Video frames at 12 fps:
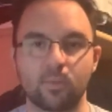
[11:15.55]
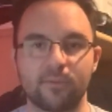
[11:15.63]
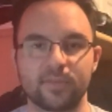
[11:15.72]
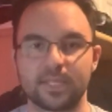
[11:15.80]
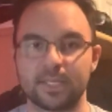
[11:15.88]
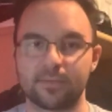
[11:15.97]
where
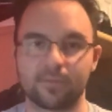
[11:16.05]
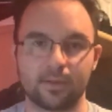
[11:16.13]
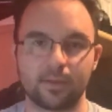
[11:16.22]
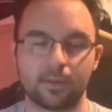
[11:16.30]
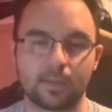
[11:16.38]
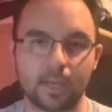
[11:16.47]
if it says if
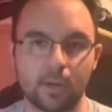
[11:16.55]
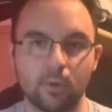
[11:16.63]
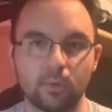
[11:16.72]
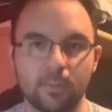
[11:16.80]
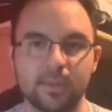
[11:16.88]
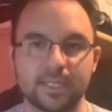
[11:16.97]
it can
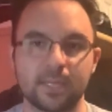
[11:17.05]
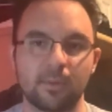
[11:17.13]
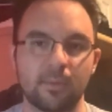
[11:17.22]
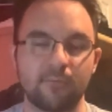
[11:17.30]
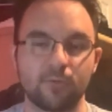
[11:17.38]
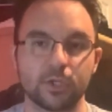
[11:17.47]
only be
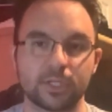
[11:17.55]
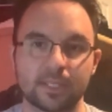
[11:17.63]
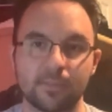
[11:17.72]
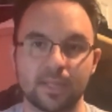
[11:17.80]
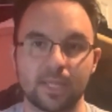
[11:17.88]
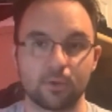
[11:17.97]
summoned by Fusion
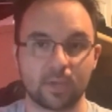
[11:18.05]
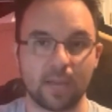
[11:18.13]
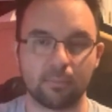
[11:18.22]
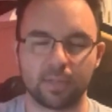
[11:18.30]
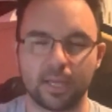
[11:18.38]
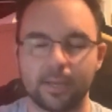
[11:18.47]
Summon, then you
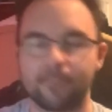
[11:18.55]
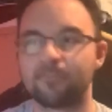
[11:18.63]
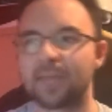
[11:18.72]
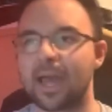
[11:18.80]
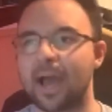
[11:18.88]
can't play it.